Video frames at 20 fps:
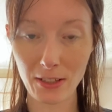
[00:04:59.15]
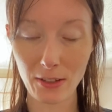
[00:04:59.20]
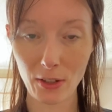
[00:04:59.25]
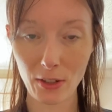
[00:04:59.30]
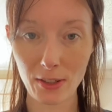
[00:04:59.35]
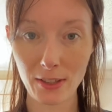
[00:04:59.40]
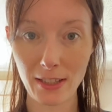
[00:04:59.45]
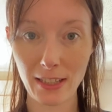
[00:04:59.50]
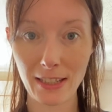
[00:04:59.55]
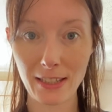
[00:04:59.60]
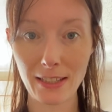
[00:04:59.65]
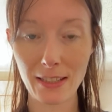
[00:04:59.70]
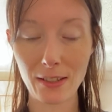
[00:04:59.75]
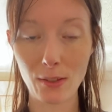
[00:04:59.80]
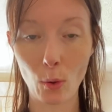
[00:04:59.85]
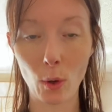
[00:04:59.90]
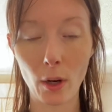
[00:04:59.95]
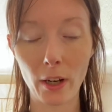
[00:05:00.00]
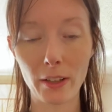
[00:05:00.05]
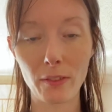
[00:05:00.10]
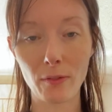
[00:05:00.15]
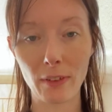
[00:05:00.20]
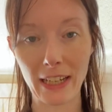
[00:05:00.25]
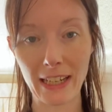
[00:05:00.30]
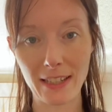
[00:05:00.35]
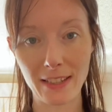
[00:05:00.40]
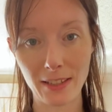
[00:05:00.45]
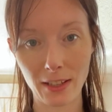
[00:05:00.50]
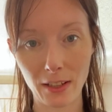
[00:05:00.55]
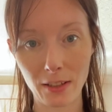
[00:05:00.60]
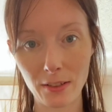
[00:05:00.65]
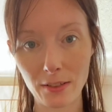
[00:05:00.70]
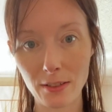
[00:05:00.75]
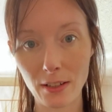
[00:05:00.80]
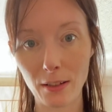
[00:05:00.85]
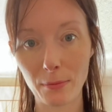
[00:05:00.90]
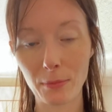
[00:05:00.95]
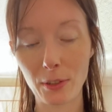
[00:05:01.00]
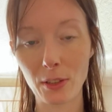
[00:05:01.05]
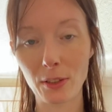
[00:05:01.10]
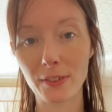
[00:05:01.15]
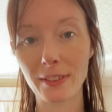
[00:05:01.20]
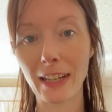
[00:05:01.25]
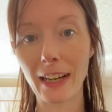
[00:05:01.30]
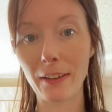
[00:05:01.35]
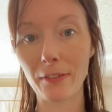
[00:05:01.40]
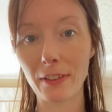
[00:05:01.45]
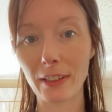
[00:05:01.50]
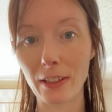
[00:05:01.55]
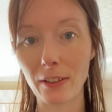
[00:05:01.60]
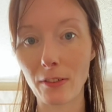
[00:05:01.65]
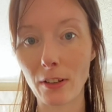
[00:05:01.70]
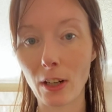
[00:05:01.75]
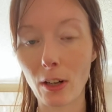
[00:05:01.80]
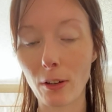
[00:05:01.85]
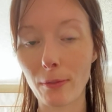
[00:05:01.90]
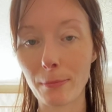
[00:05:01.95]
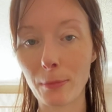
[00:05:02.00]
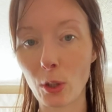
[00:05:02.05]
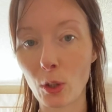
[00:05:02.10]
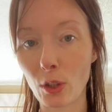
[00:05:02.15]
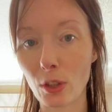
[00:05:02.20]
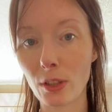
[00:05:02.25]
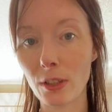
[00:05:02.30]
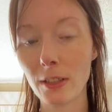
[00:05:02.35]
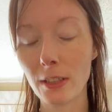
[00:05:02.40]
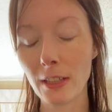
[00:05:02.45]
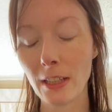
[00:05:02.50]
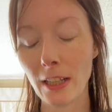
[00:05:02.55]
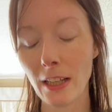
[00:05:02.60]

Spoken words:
because this is quite recent. I'm used to having her a lot more.